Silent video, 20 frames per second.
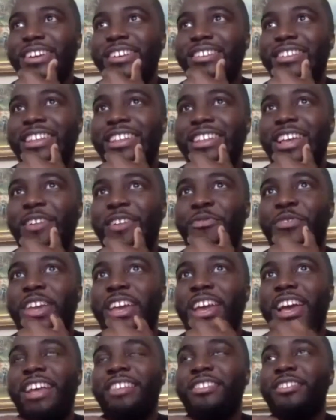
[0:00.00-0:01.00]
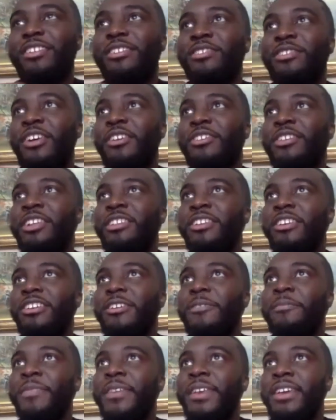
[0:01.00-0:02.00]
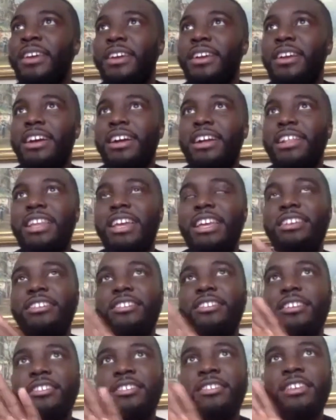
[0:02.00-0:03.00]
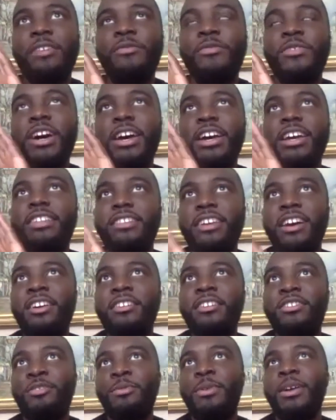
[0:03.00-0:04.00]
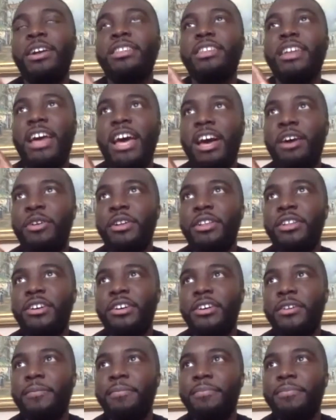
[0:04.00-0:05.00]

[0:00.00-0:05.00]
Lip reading: And I think as I was going along, like you can see I've cut it down. It used to be like an hour long.